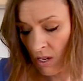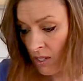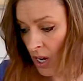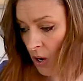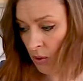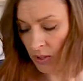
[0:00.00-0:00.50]

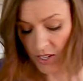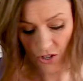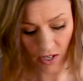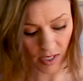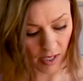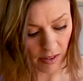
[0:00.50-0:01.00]
So let's
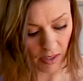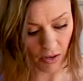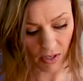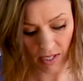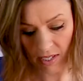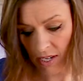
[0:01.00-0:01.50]
just let
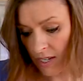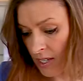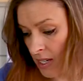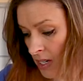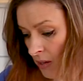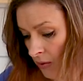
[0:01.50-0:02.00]
those
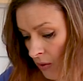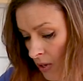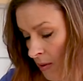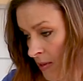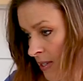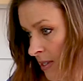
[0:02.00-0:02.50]
sit for a